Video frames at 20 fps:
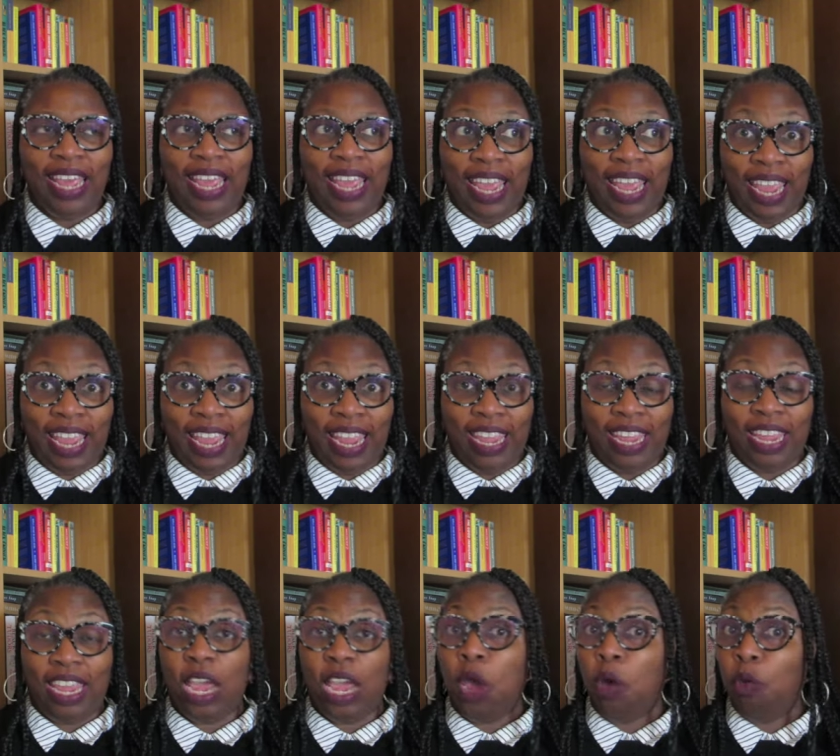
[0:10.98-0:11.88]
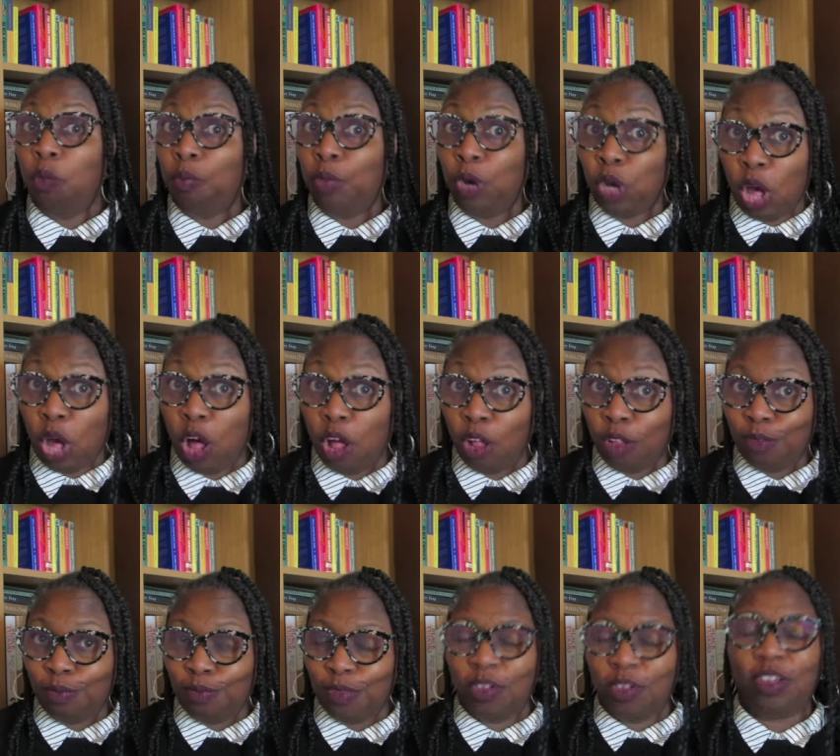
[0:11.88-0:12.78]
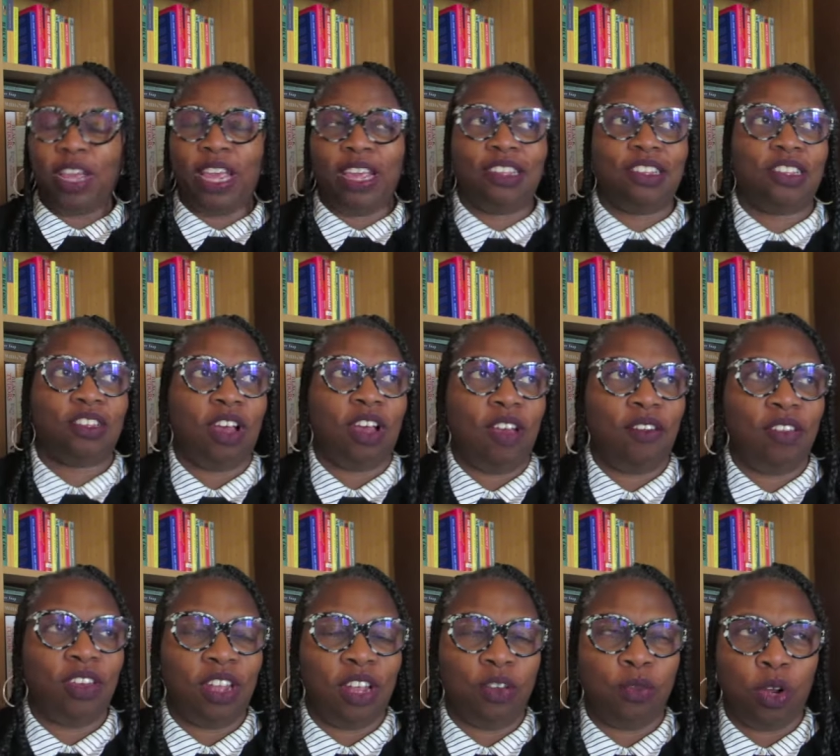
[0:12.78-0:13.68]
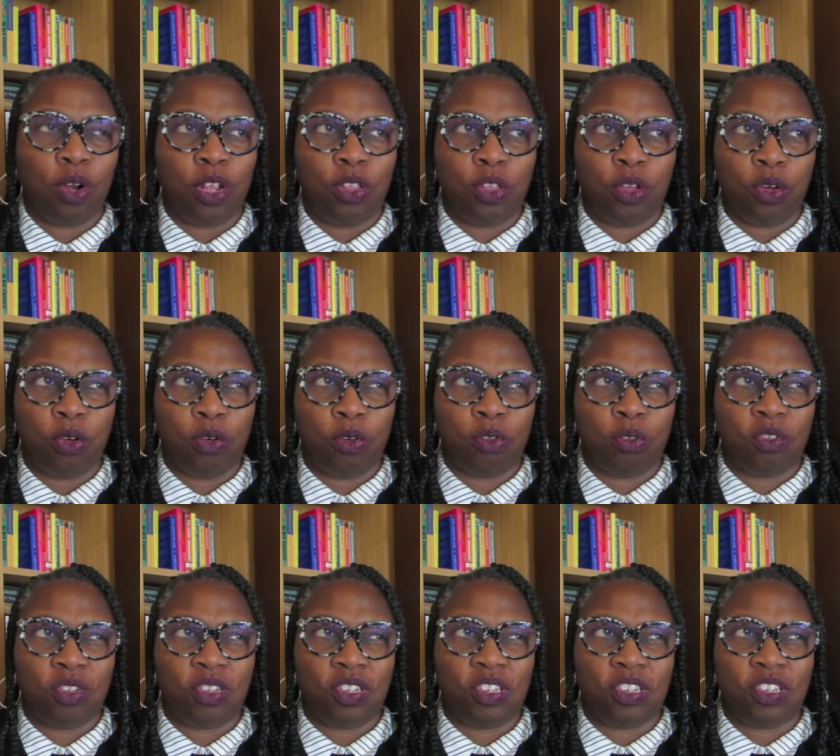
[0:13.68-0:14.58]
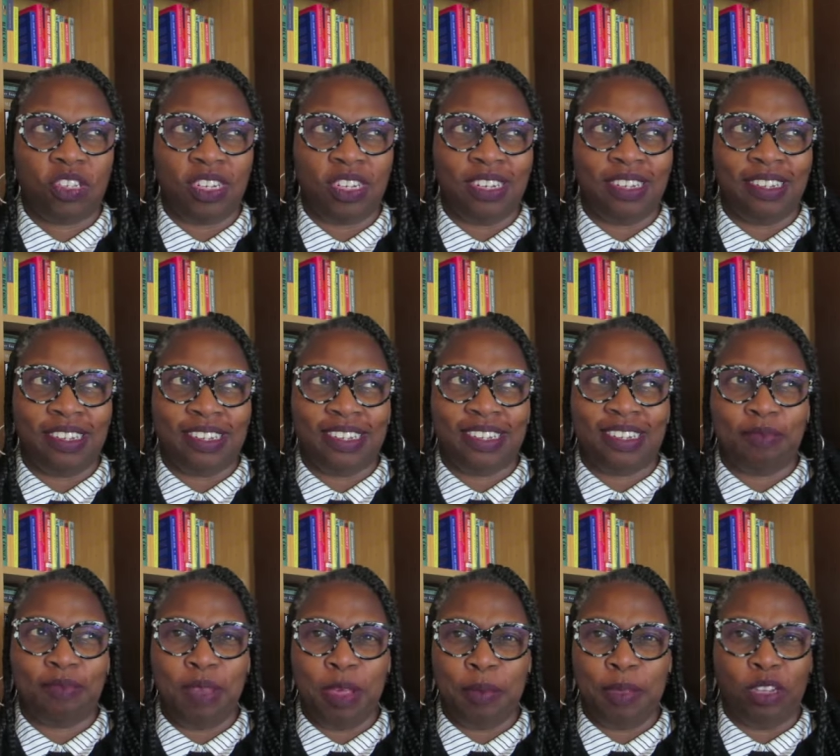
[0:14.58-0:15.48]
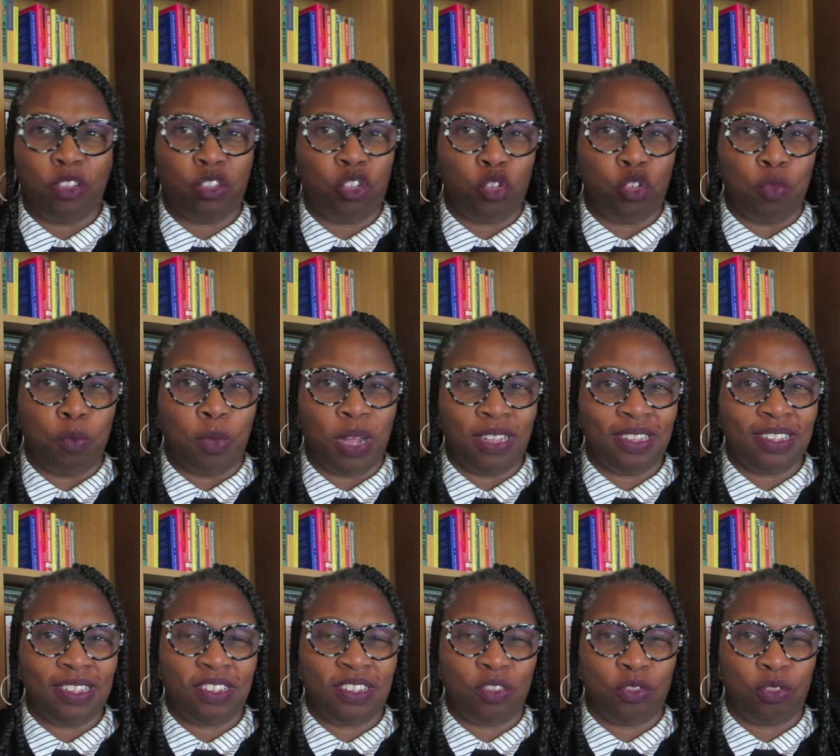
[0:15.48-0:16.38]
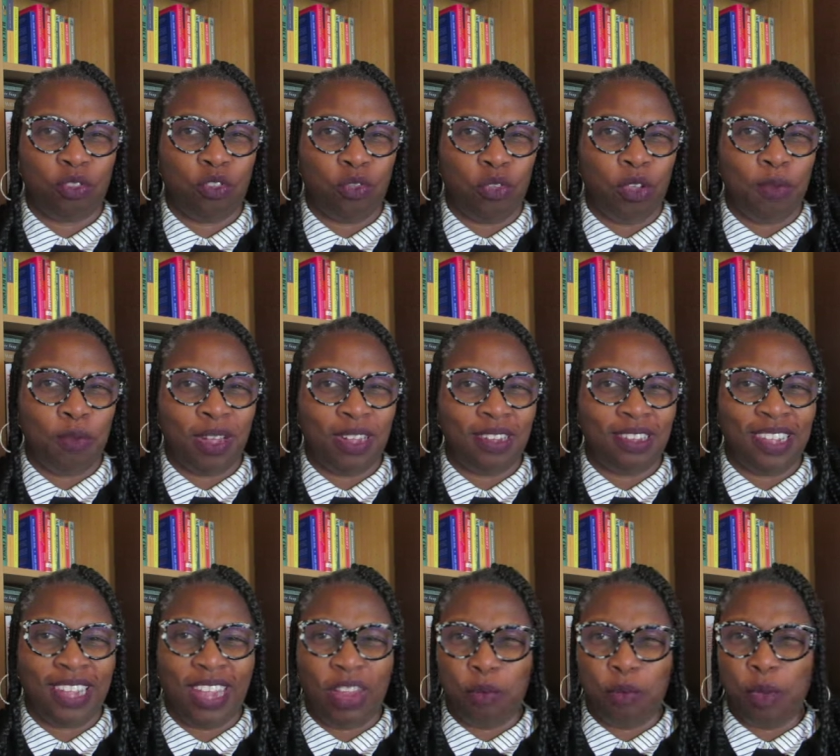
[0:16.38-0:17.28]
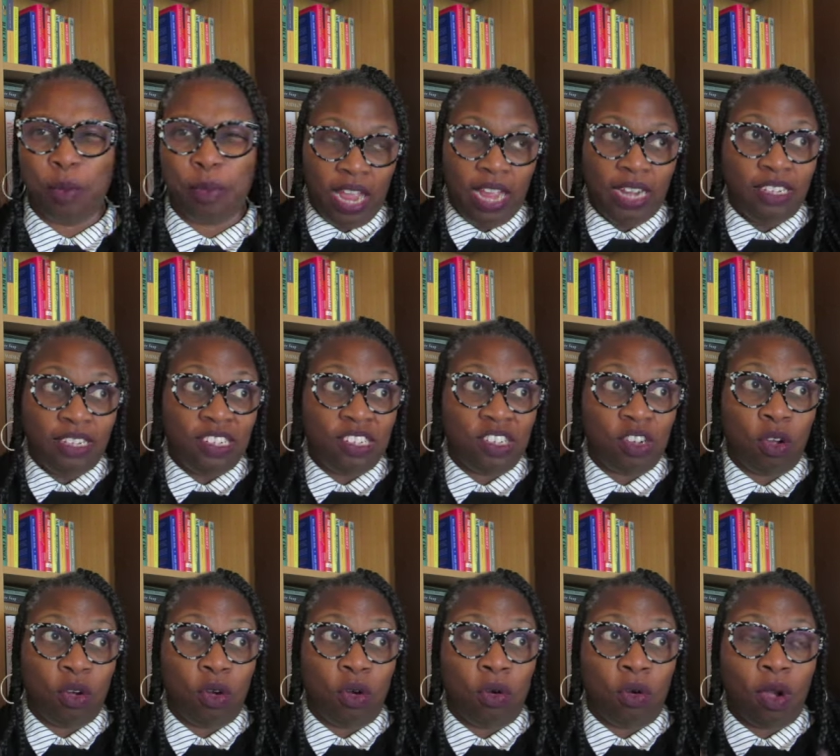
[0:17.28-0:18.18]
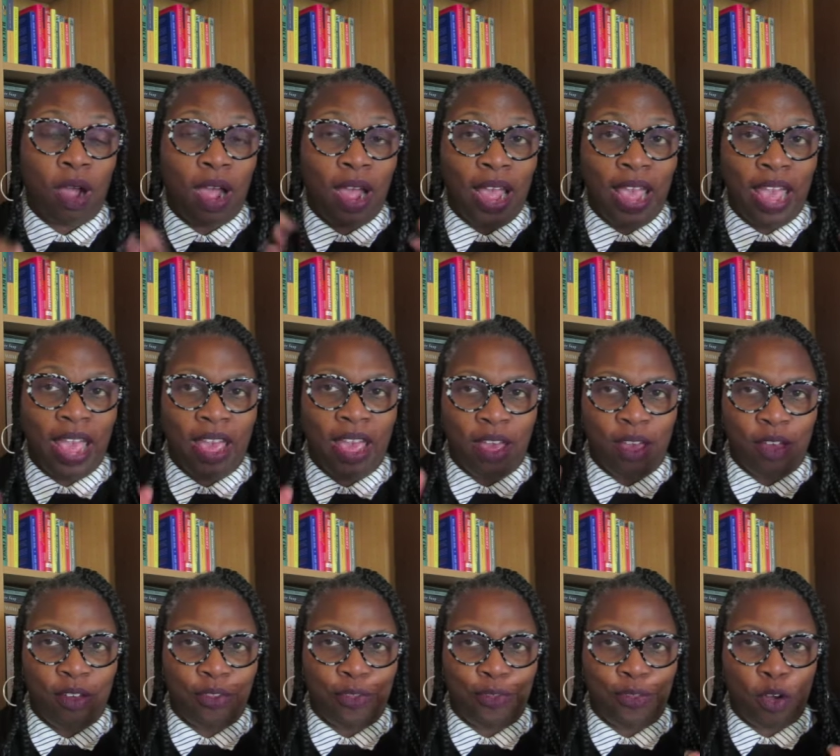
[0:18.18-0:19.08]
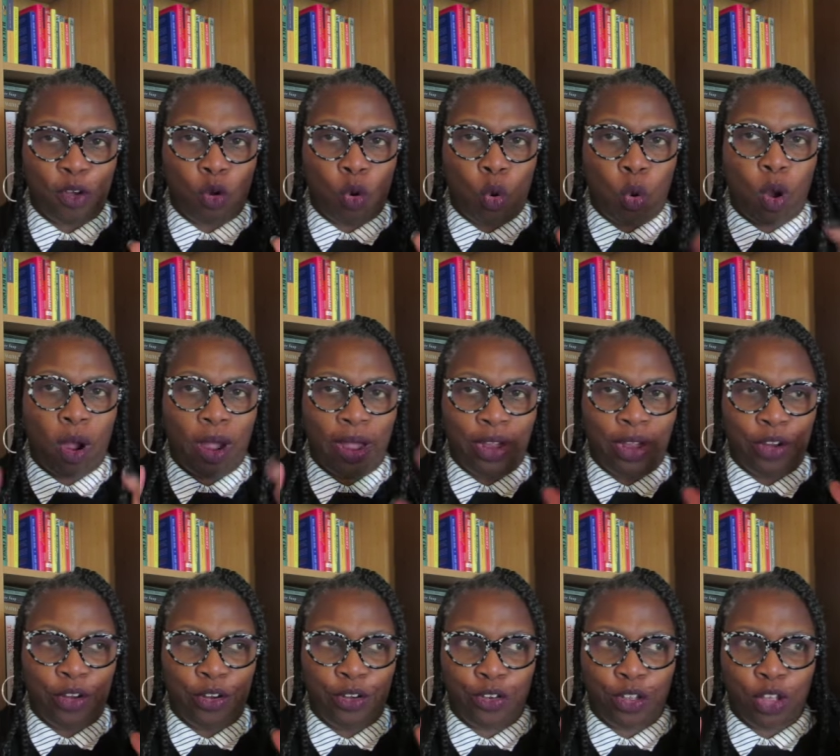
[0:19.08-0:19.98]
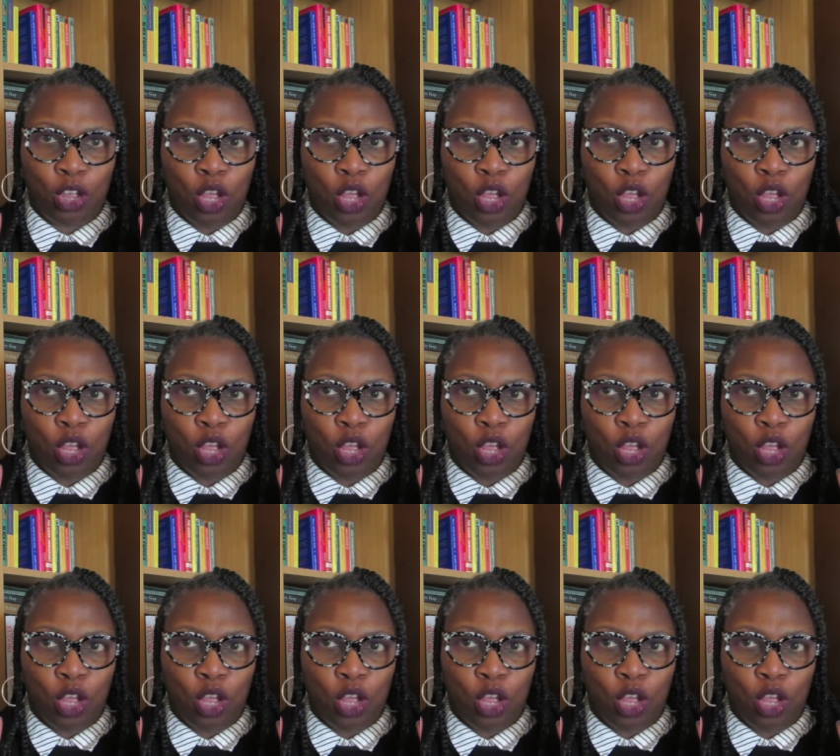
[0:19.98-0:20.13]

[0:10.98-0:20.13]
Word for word: a book haul. Okay, so I haven't done one of those since maybe two months or three months, I can't remember. And so I have acquired